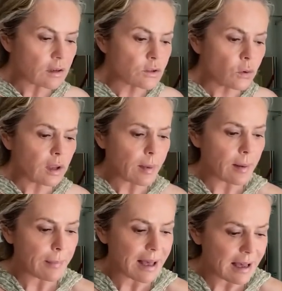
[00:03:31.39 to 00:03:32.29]
Talking
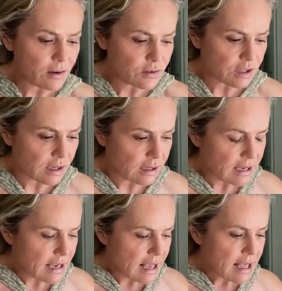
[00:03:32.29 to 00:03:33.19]
about powder,
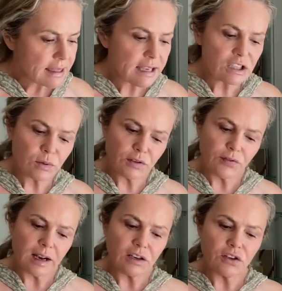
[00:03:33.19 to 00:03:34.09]
this was a
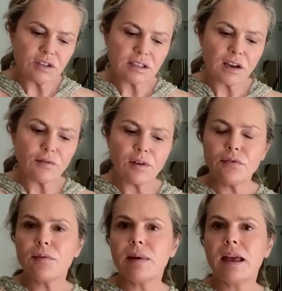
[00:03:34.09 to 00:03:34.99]
fairly new discovery
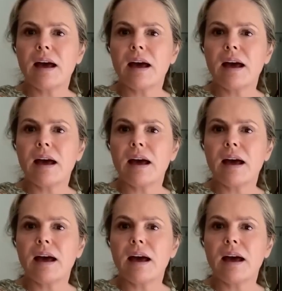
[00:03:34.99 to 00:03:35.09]
for me